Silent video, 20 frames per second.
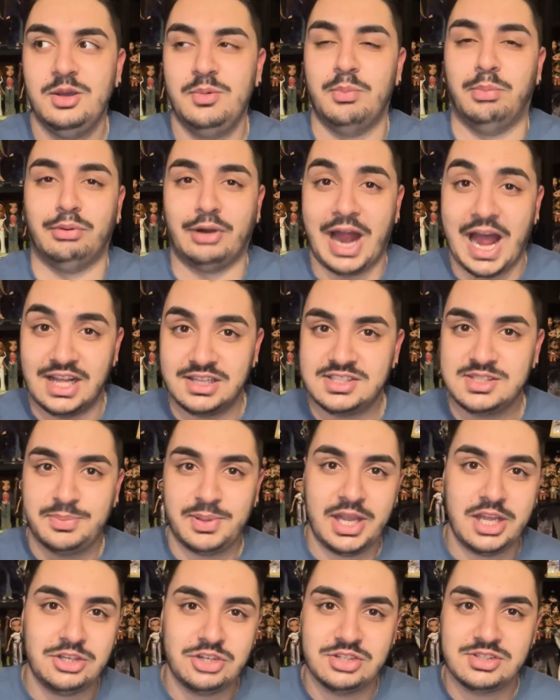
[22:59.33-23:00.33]
Bratz
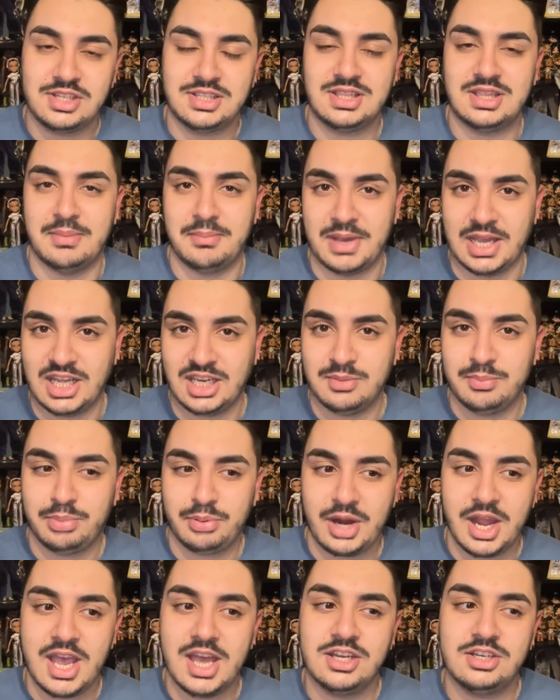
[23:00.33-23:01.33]
pages, like the main
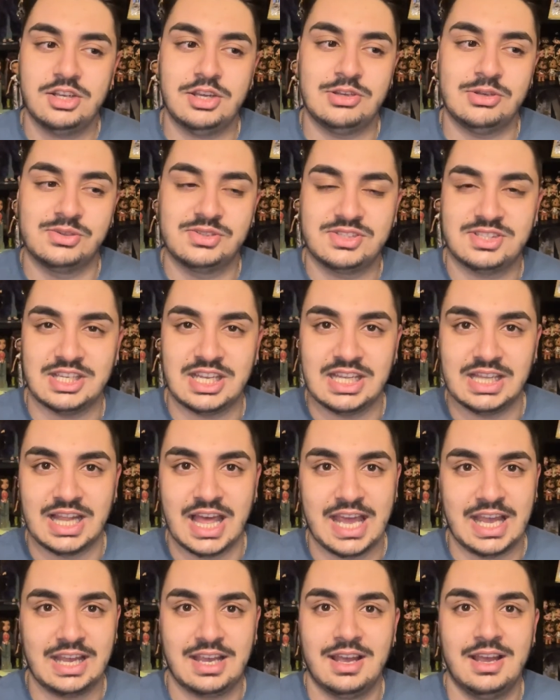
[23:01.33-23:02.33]
brand, you'll see
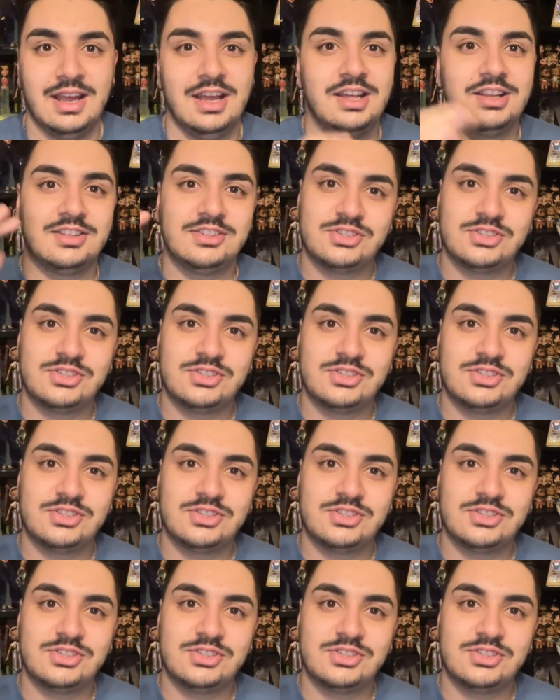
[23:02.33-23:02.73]
like the